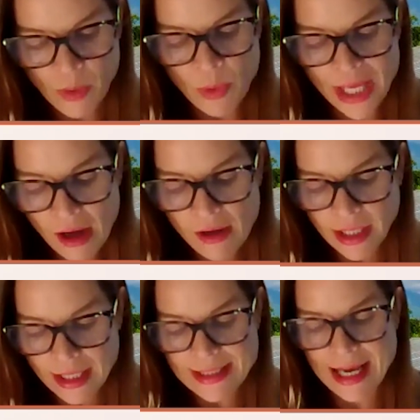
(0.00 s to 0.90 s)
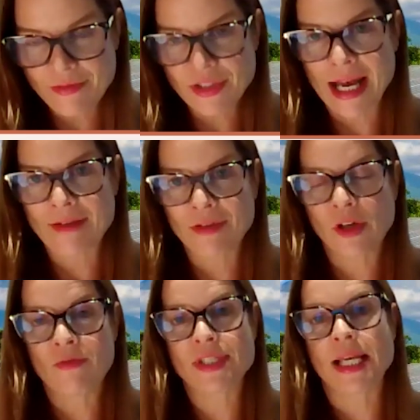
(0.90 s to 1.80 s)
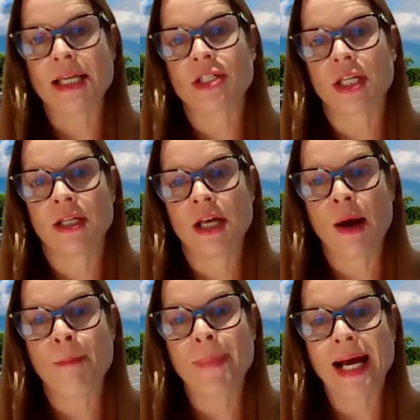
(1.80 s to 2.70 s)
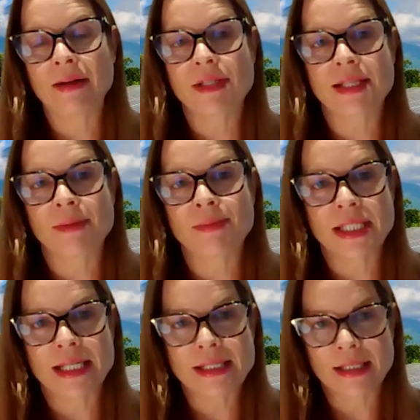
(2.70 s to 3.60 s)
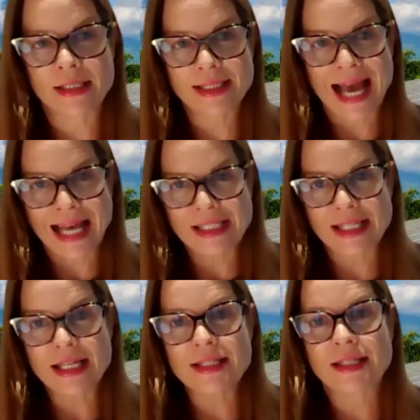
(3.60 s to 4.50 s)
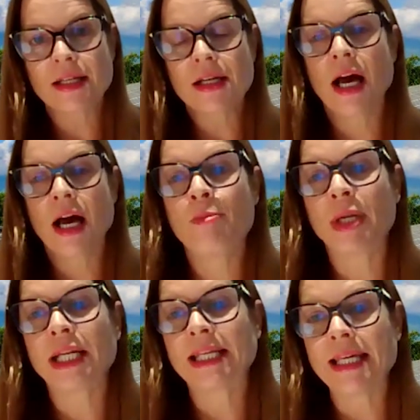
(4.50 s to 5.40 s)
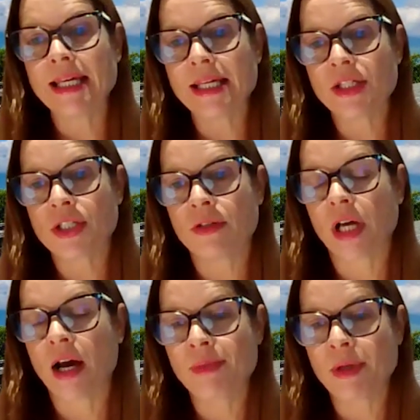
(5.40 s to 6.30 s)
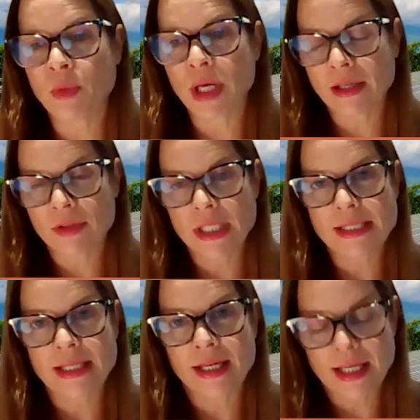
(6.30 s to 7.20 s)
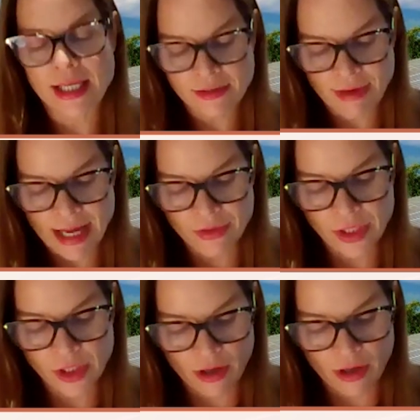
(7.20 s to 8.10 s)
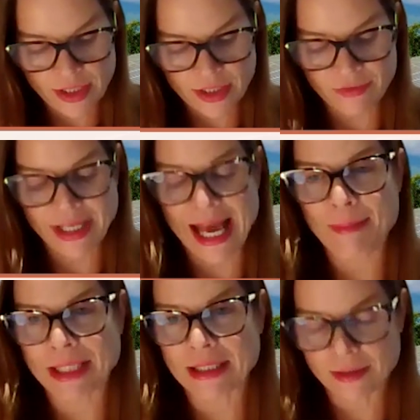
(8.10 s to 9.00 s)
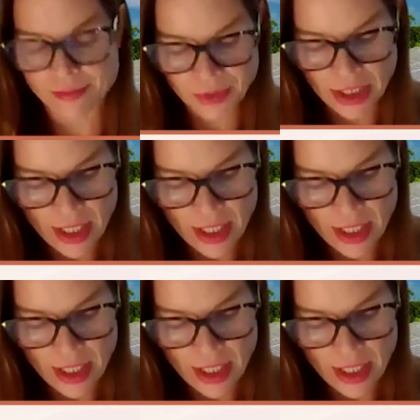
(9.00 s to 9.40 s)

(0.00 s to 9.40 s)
We are going to have a conversation about subsidies and taxes, but a key issue that I've been working on this year is around the cost of capital.